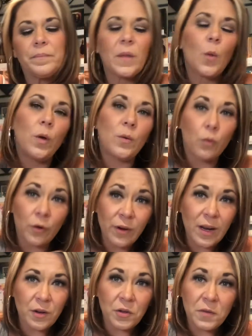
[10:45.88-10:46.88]
when we're
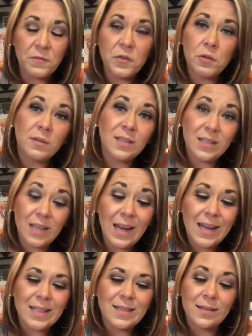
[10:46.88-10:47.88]
in a confused
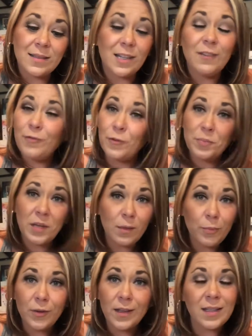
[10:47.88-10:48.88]
state, deceitful
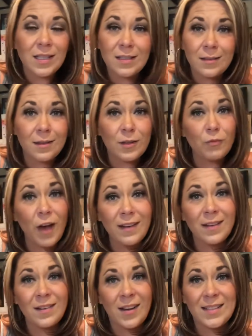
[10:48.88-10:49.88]
people can easily
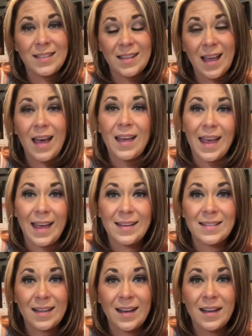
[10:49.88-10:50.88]
recognize that
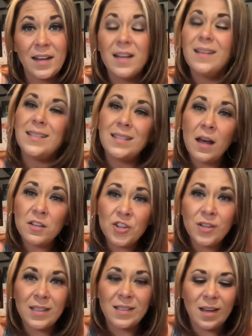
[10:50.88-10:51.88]
and
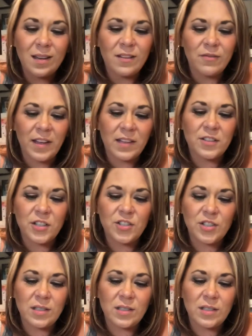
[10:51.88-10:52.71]
intentionally take advantage.